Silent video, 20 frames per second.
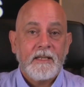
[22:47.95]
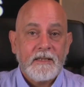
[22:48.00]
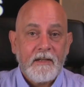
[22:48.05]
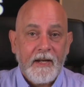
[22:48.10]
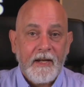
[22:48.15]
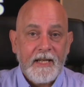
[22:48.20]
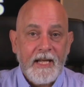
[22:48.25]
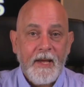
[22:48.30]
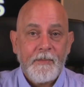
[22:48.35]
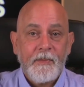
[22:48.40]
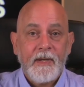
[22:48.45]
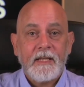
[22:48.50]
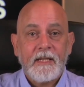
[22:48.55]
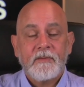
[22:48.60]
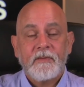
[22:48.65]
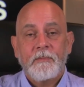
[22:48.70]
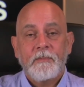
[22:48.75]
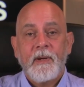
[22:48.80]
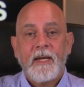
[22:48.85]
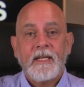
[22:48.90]
dynamics
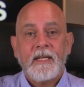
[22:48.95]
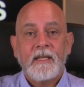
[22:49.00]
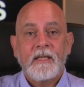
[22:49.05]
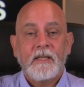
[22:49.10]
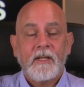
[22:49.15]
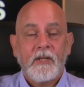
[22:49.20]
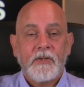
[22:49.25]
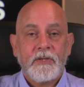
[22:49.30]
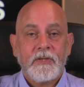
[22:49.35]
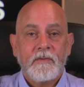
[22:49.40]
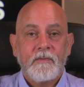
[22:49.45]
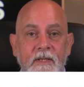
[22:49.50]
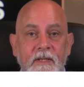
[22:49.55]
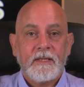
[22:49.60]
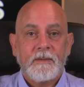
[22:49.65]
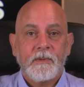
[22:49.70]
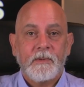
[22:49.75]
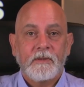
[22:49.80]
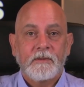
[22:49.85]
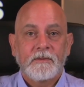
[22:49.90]
for making culture
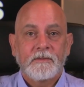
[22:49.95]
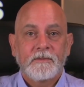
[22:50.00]
visible.